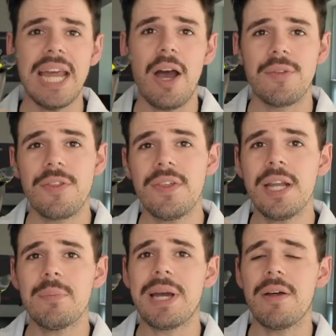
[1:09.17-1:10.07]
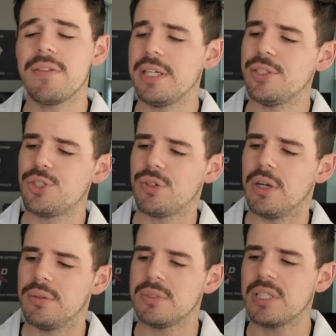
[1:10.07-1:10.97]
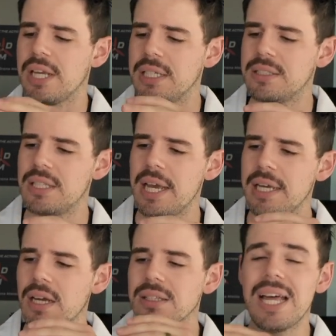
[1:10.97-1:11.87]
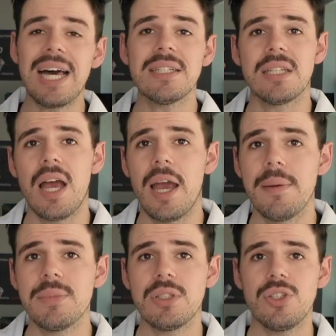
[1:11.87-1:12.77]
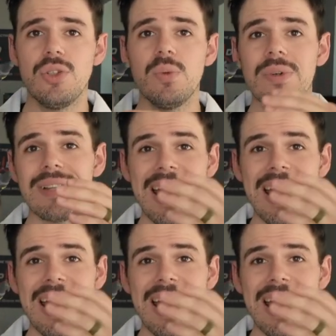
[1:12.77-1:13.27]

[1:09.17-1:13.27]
Now, the thing about these drones is that a lot of times you will